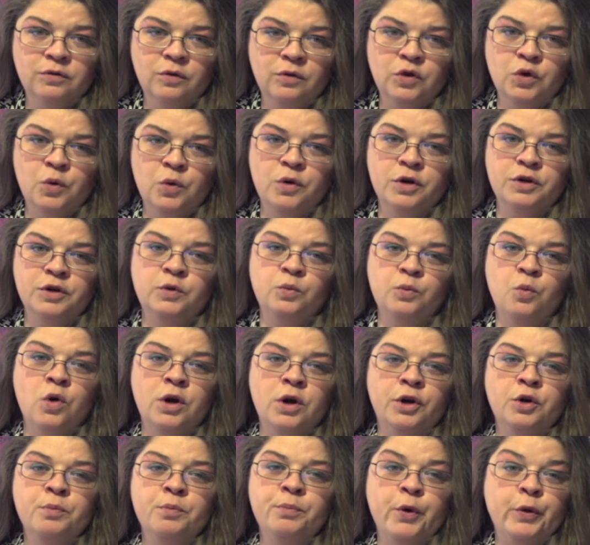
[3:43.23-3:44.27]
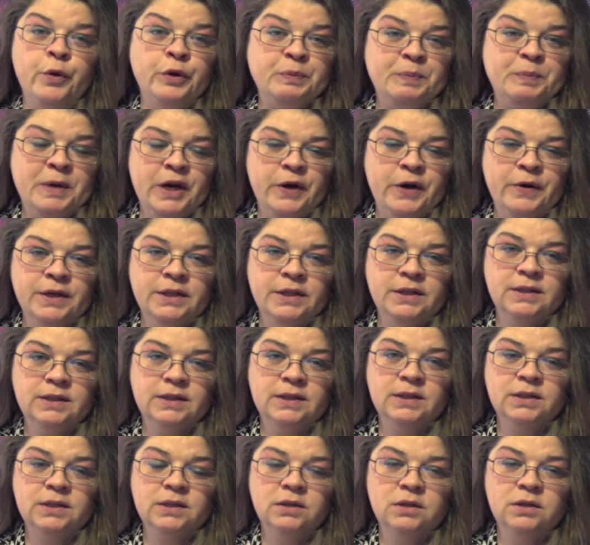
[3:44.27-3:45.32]
towards one or both
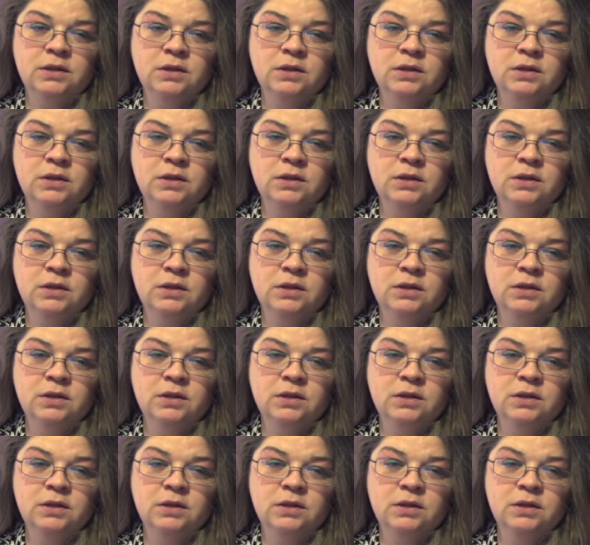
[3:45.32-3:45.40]
parents.